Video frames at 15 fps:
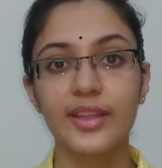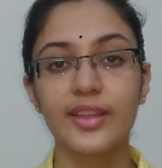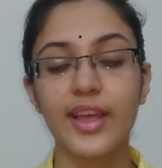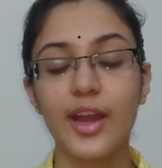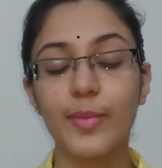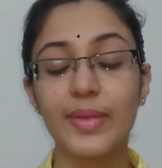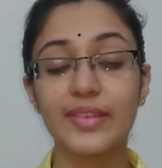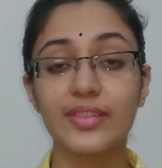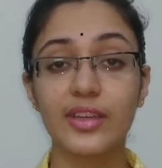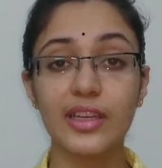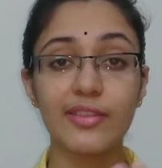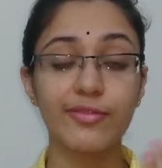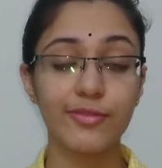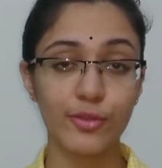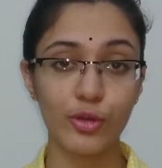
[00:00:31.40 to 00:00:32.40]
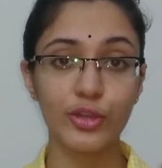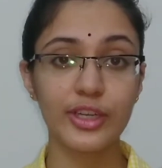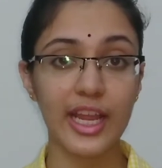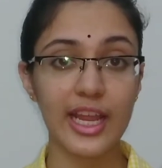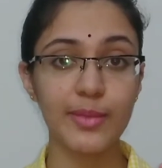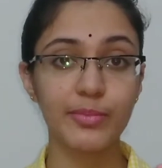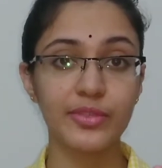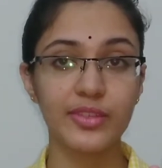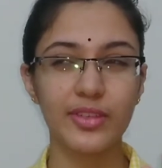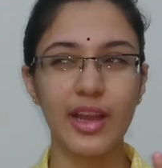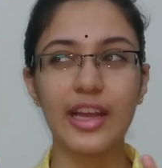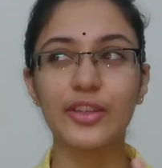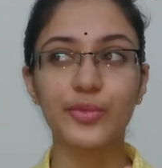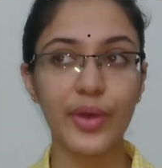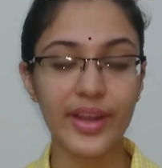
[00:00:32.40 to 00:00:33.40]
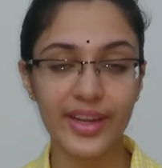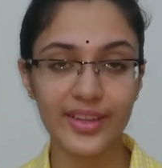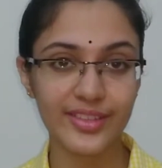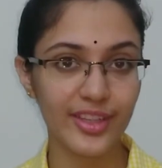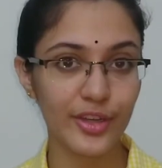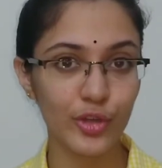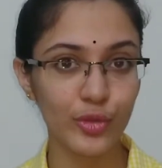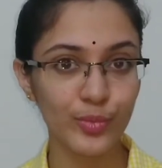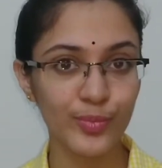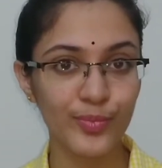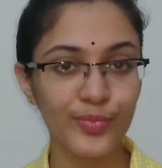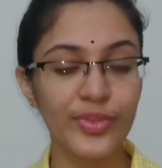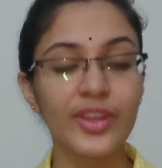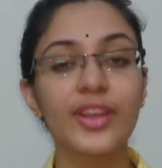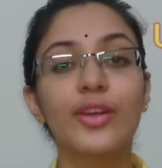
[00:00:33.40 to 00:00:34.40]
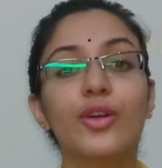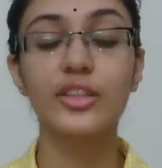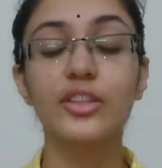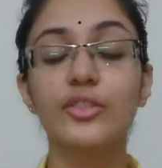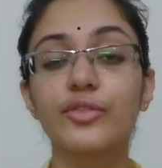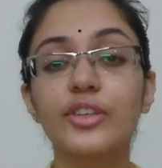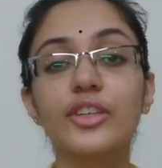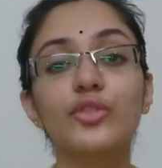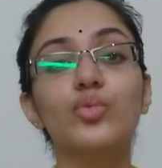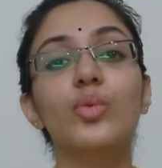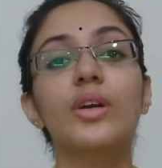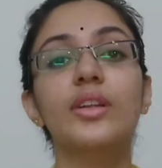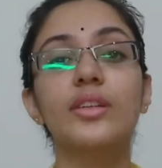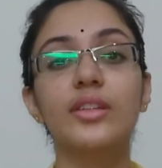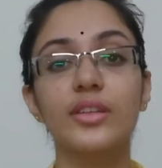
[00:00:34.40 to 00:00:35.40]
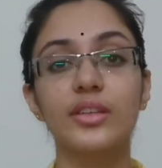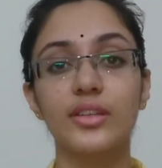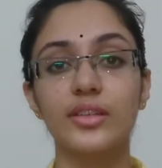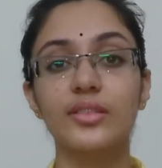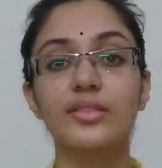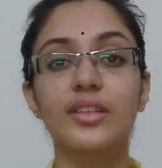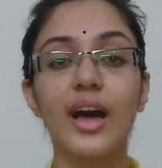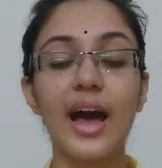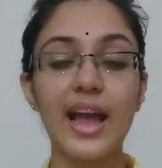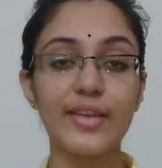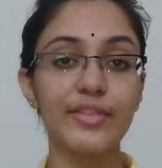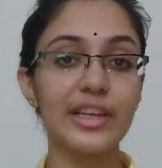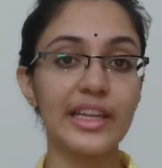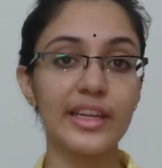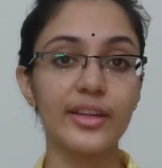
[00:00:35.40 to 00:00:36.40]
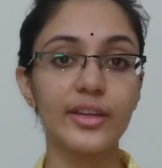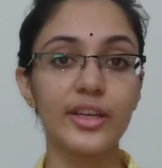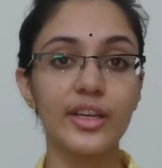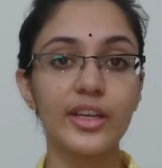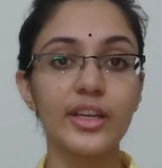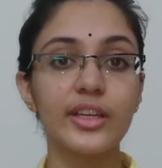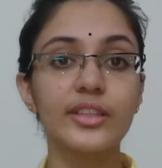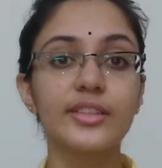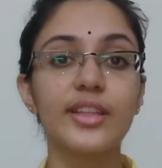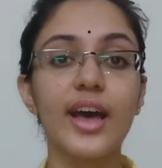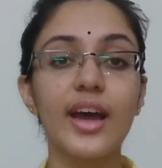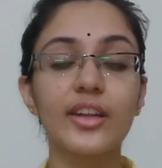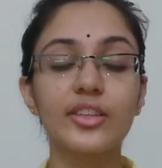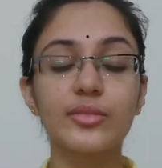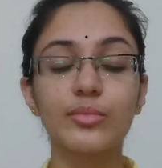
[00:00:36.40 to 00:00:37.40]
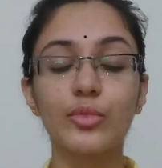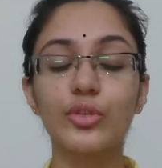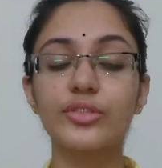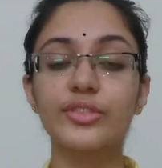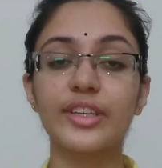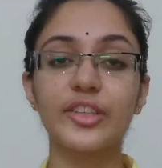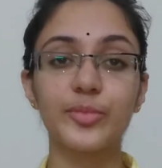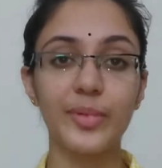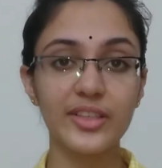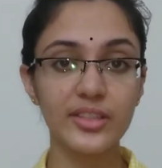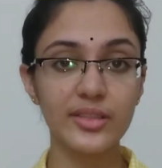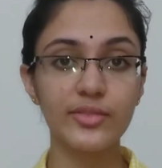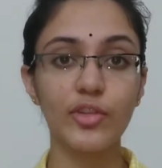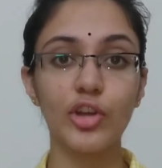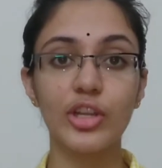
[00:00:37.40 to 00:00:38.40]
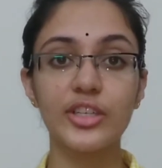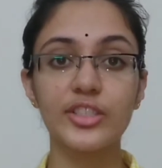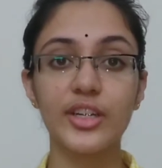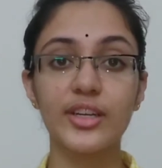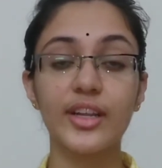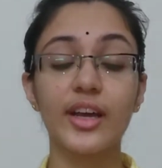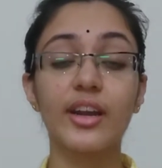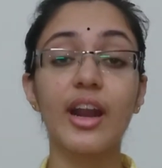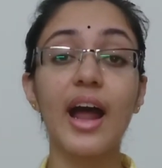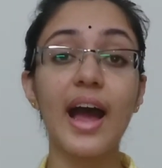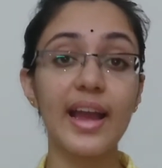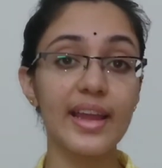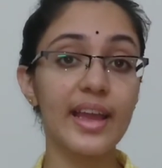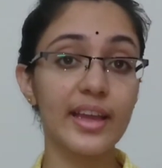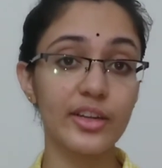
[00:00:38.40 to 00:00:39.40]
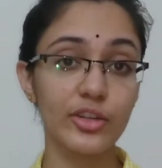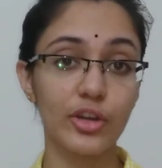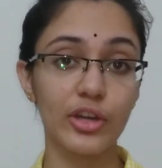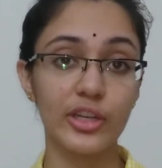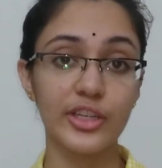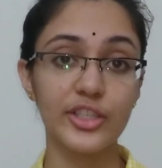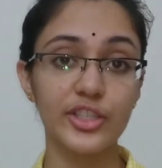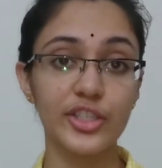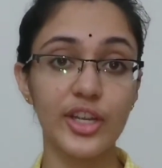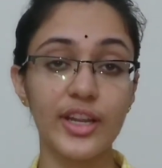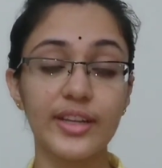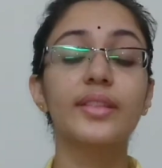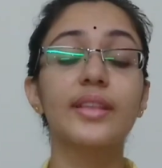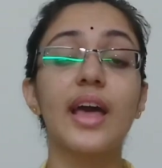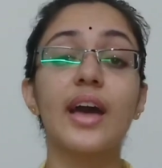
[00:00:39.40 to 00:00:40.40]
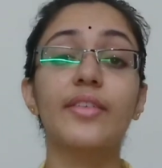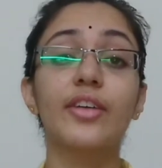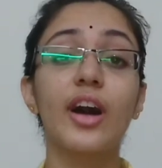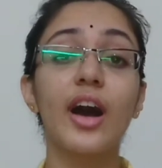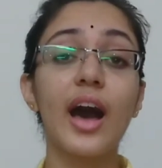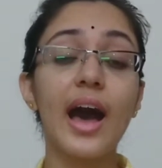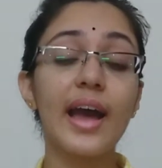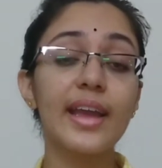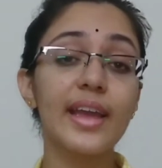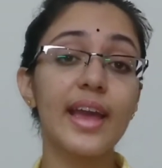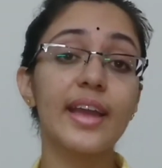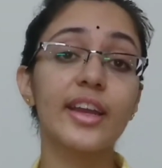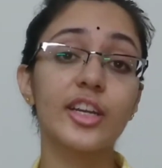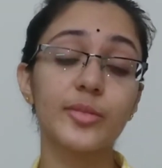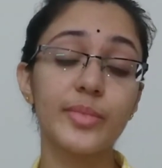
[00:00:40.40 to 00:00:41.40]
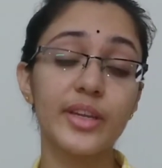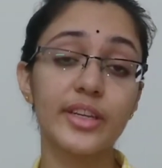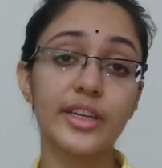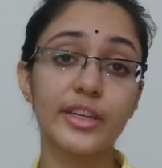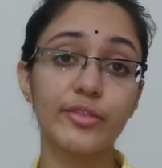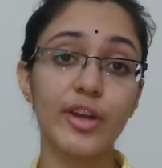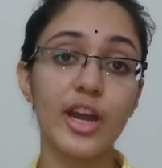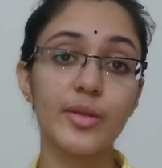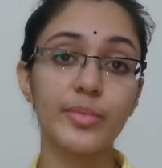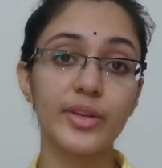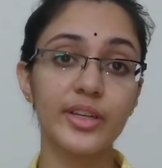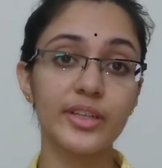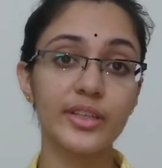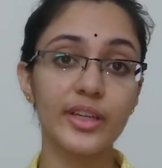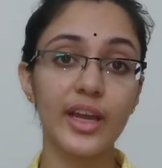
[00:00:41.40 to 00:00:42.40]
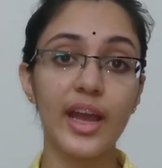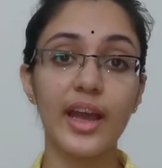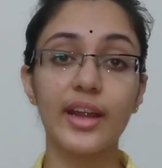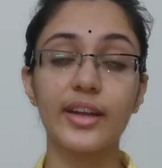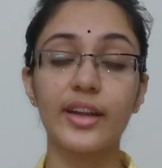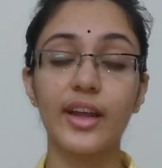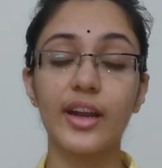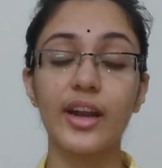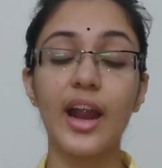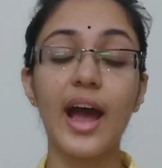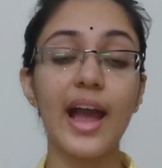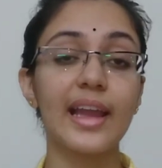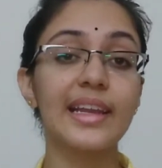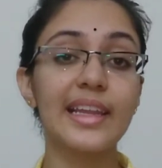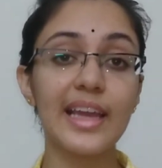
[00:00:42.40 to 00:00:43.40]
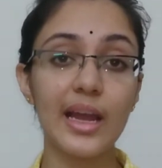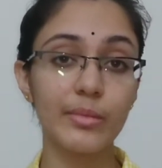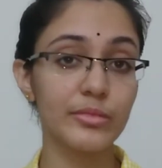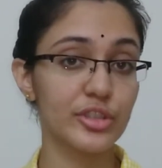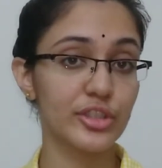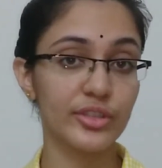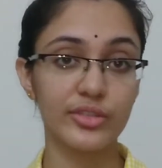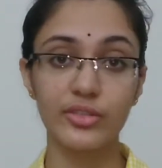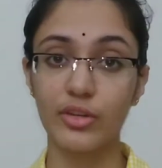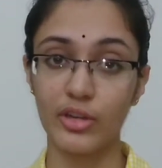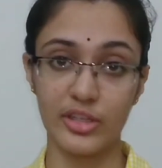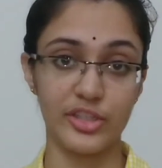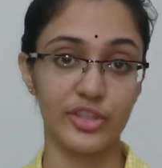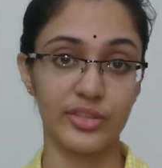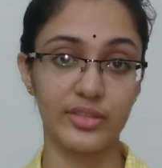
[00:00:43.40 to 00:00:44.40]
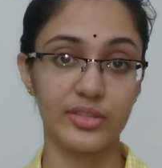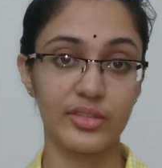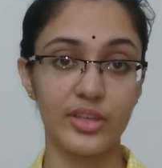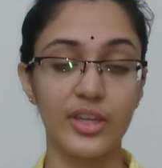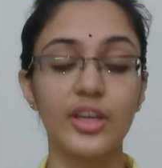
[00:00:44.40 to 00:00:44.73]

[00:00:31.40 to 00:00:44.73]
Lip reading: There are basically four types as far as I know. The first one is the Ivy League. They are the most expensive college and are high-end college. They have a high academic requirement and are highly ambitious colleges.